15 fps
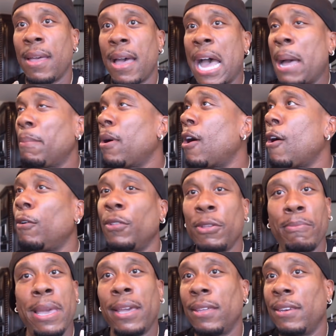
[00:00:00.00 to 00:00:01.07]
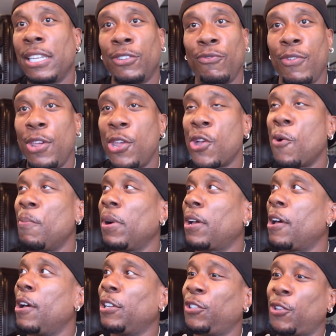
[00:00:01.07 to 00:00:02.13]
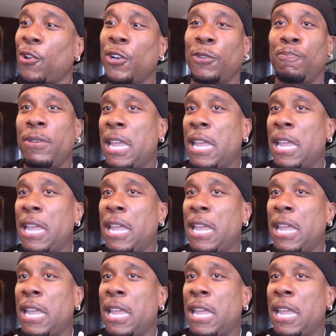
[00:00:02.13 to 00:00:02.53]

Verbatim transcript: I'm only making this video because there's